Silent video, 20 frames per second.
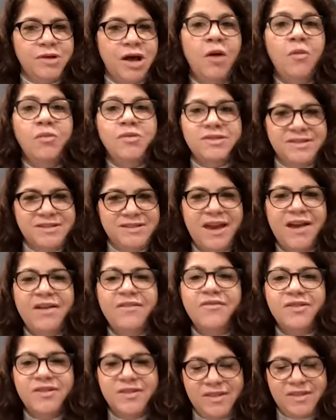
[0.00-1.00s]
almost in
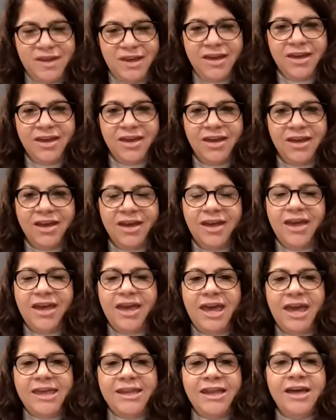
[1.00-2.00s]
everything.
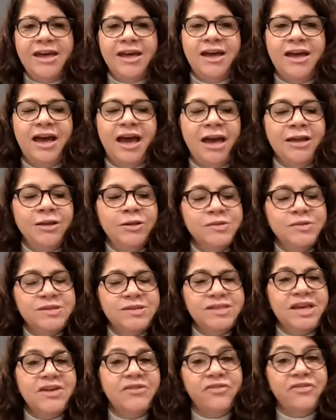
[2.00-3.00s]
And I do
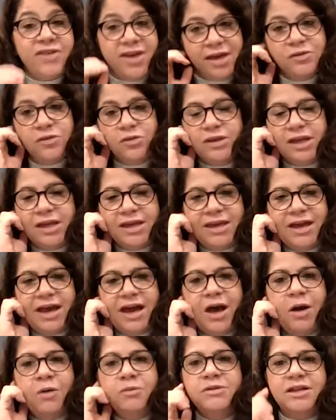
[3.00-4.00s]
see a value like
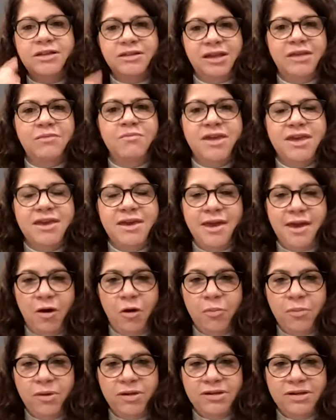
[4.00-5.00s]
how that can be
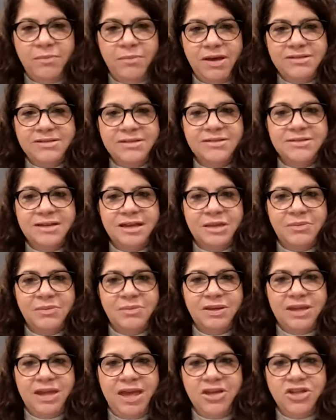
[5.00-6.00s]
helping the pesticide
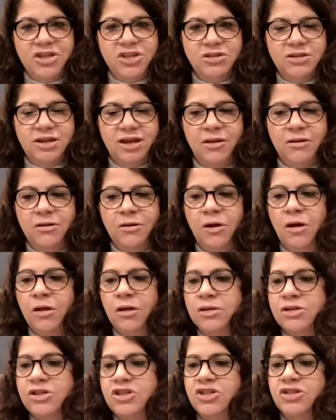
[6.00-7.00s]
application
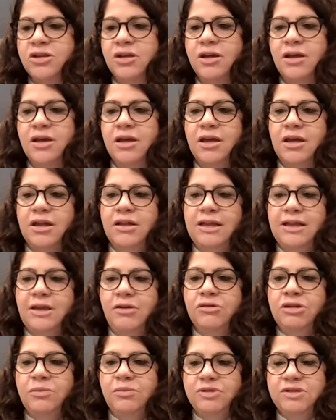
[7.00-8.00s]
technology, like on
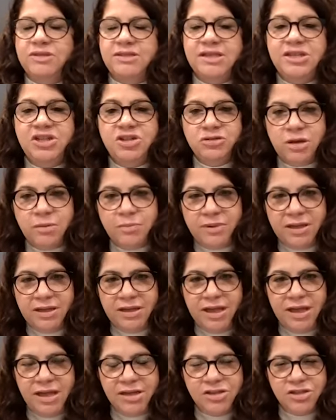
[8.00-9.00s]
the precision
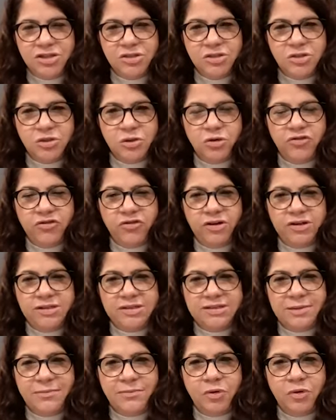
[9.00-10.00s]
application. So for
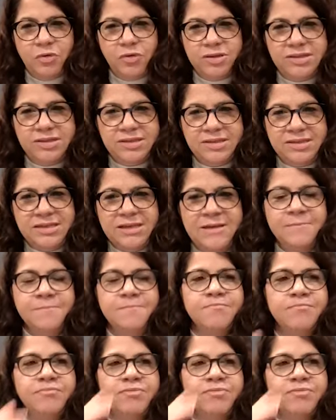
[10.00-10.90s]
example, we see